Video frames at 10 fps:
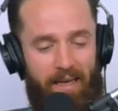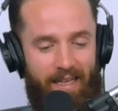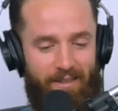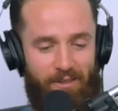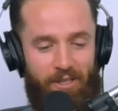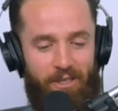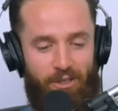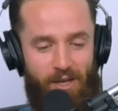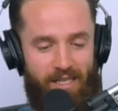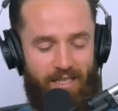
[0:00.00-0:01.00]
And there's a good
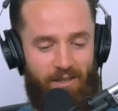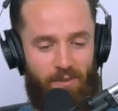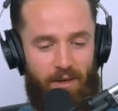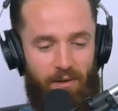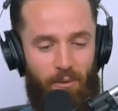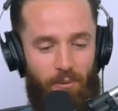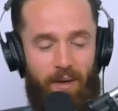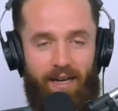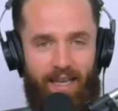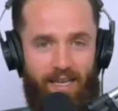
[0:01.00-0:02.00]
chance I'll spend a whole
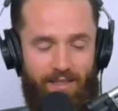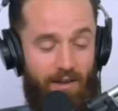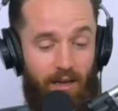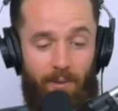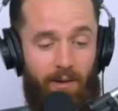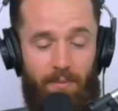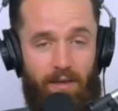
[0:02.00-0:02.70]
podcast talking about it,